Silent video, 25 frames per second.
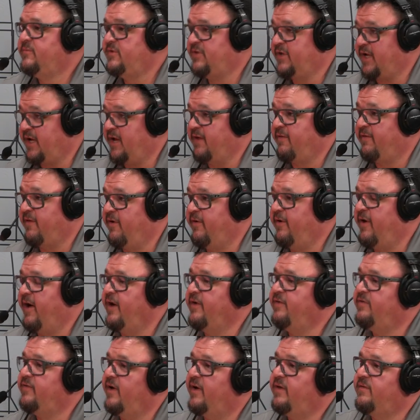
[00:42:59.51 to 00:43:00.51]
to mm. get their
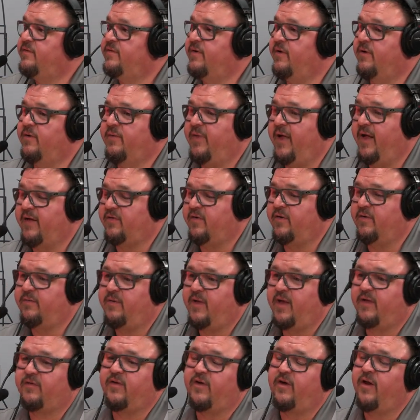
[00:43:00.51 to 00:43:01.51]
die set. So that's a
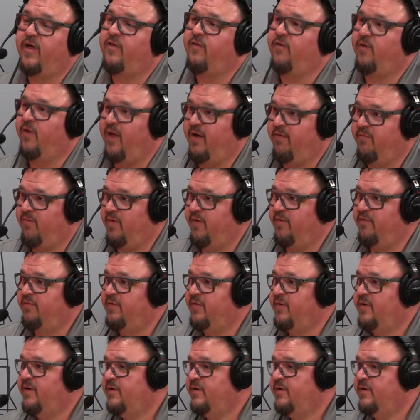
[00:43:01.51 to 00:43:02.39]
that's another level of